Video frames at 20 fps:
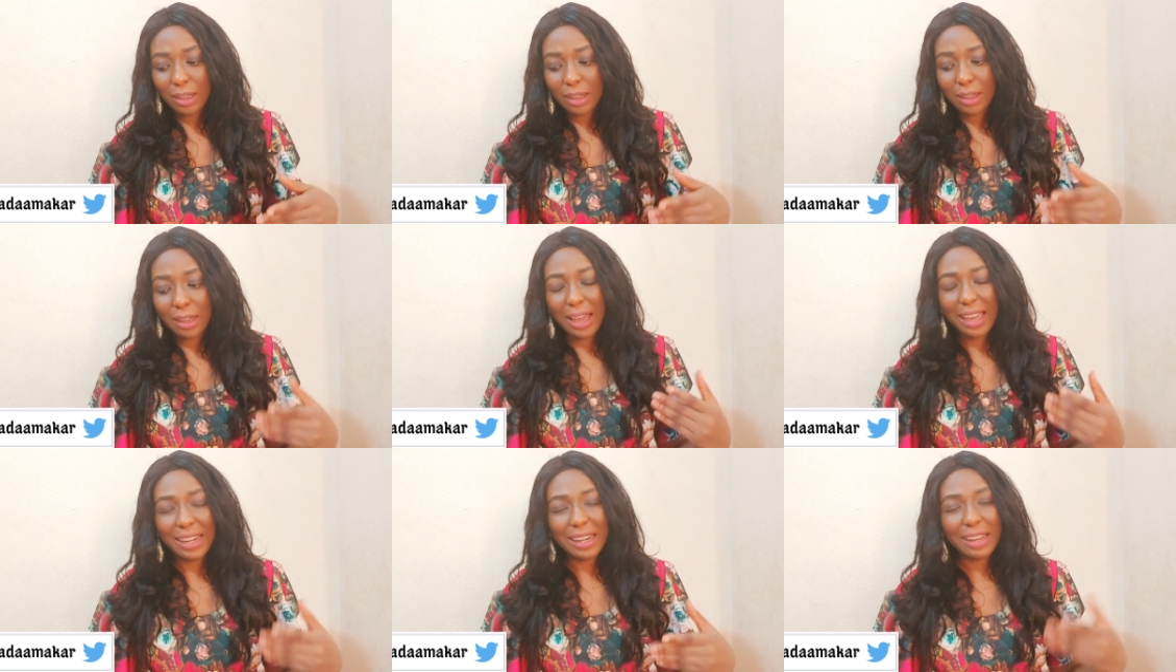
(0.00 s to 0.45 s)

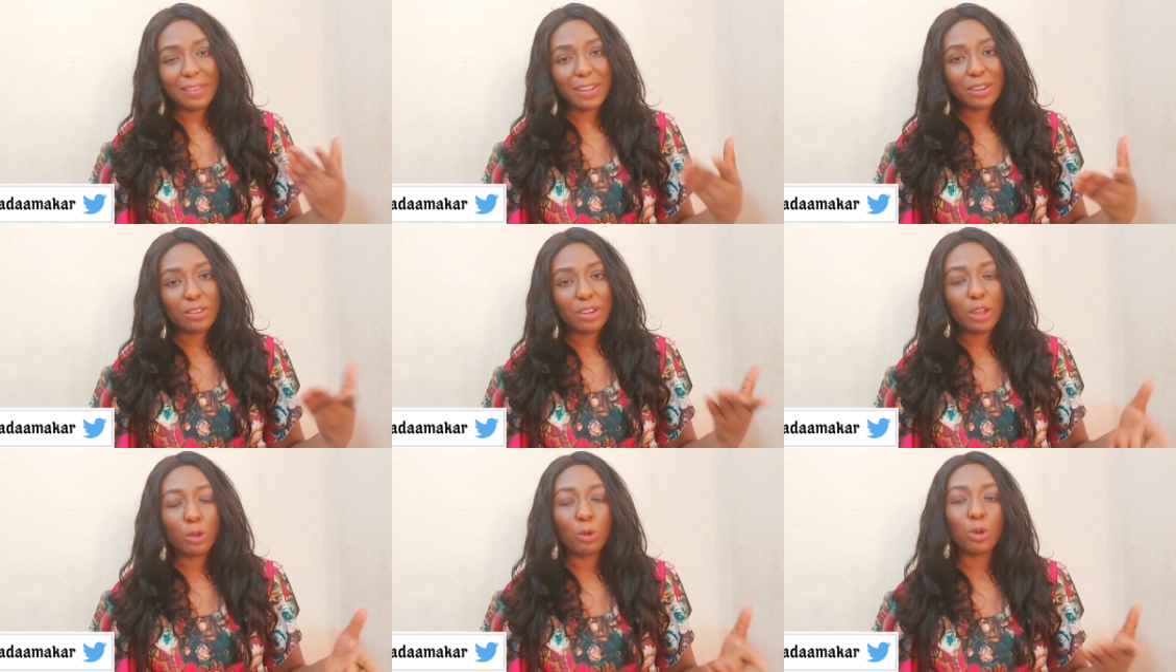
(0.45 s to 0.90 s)
I never,
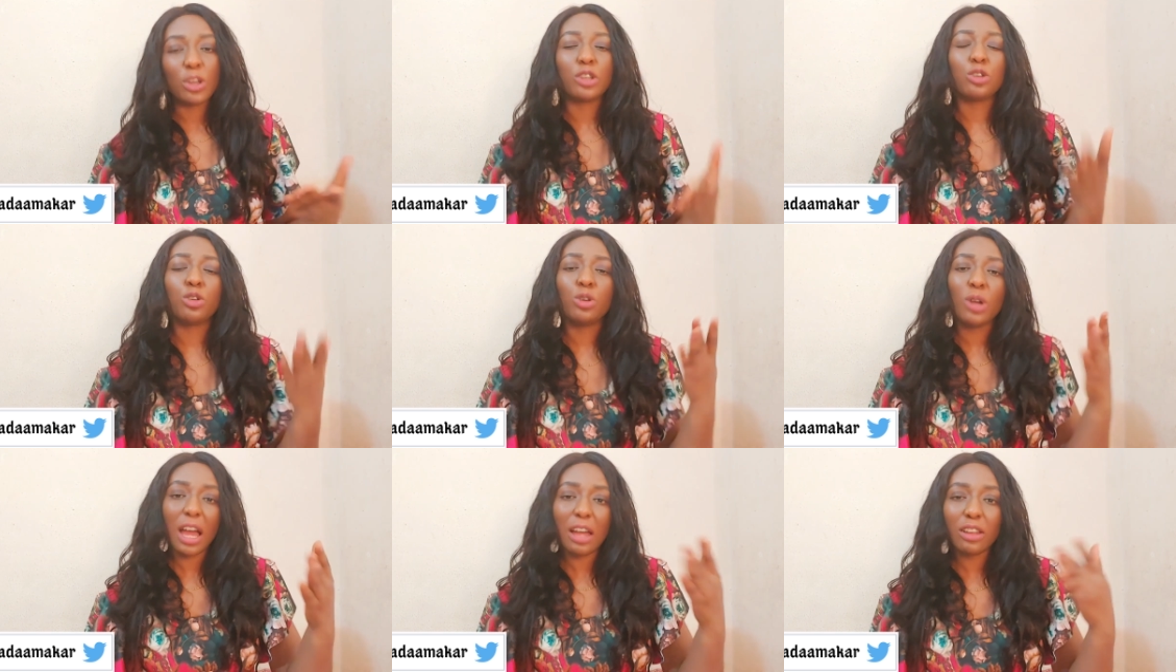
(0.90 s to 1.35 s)
okay,
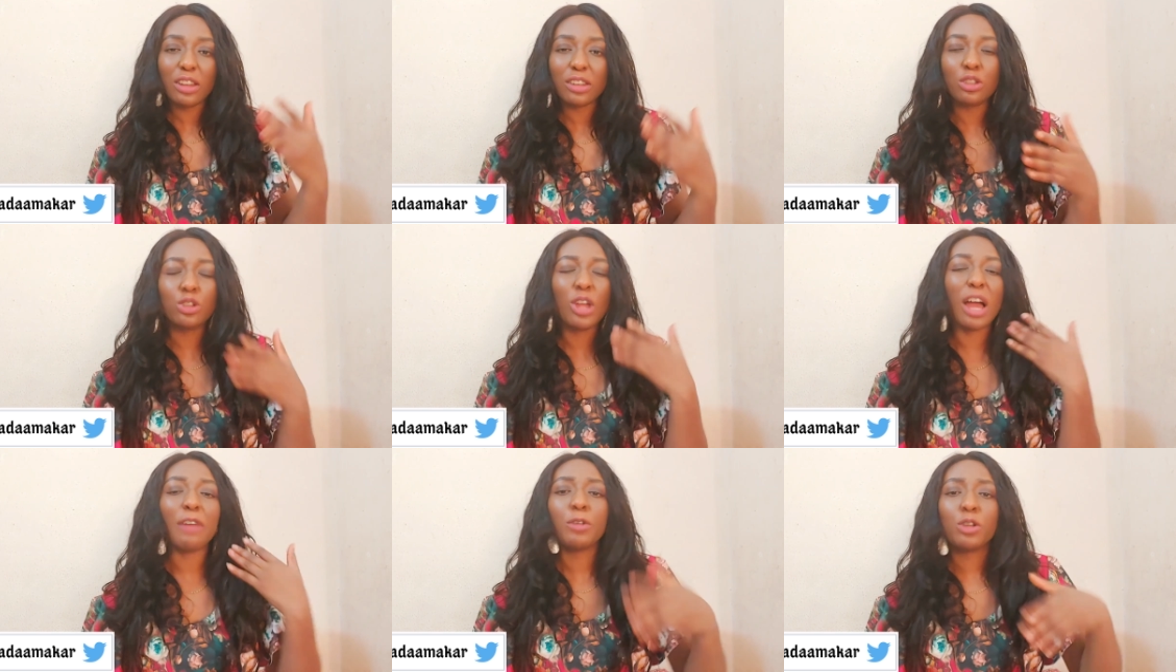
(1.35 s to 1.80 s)

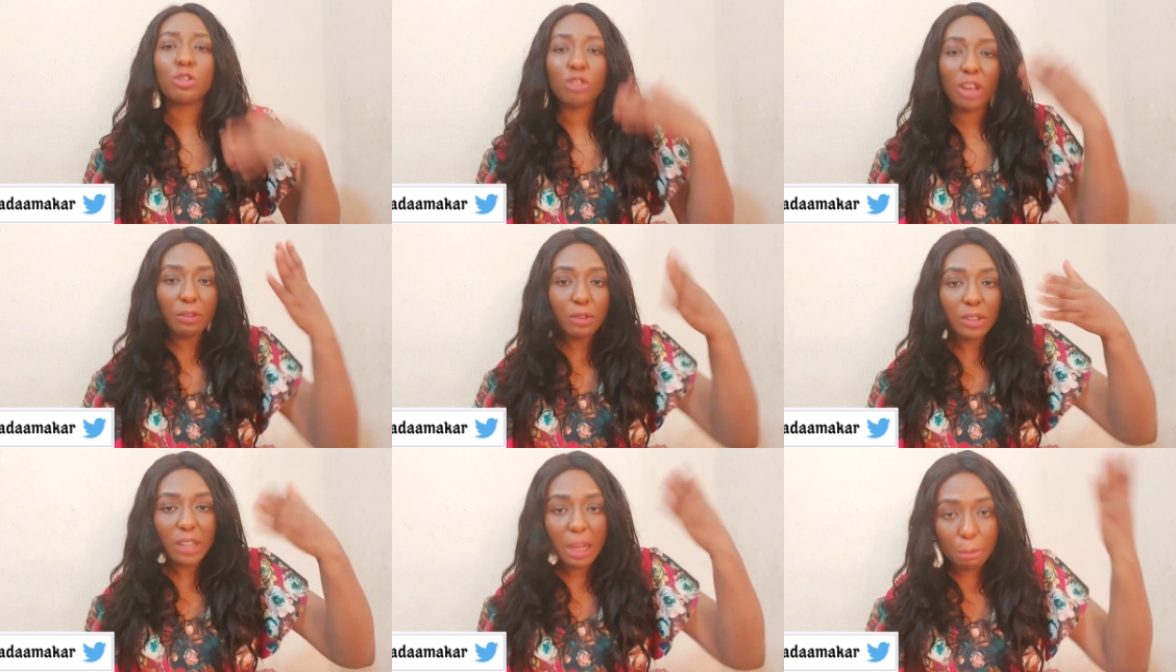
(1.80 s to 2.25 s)
have you
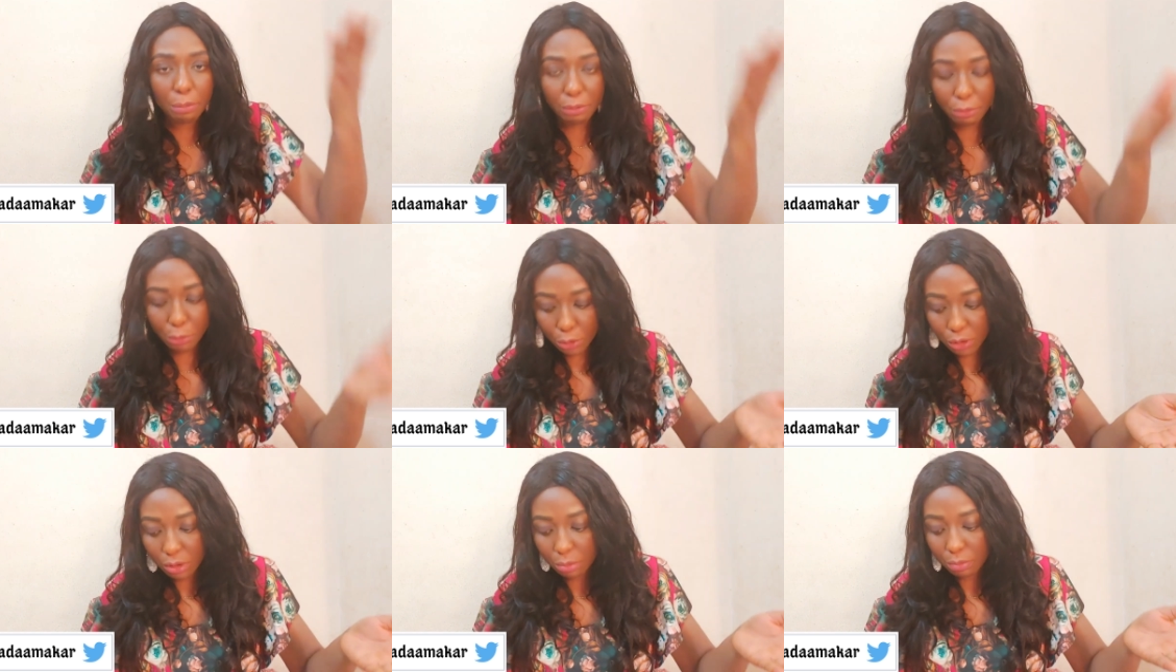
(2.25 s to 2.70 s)
traveled
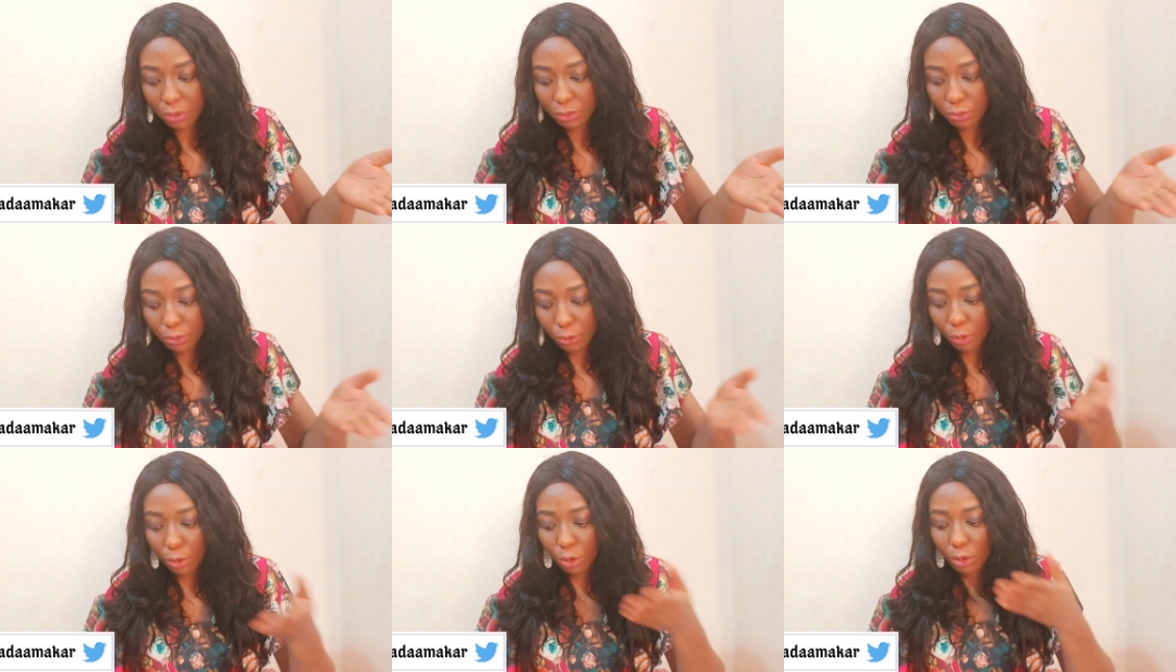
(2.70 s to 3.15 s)
abroad
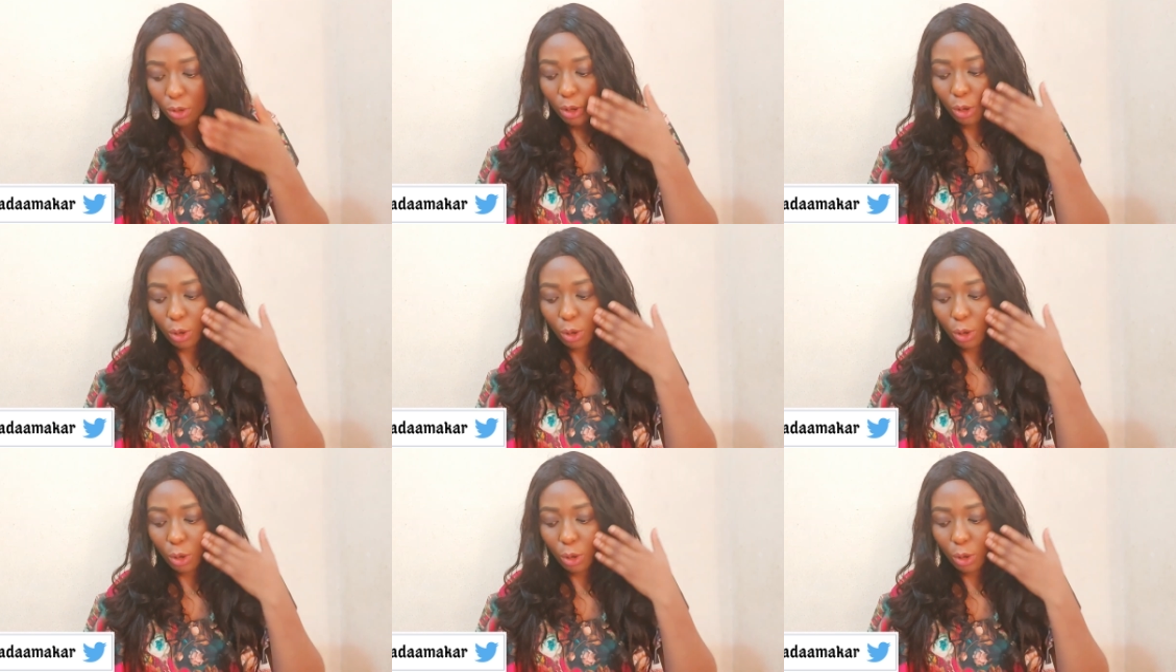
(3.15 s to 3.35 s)
before?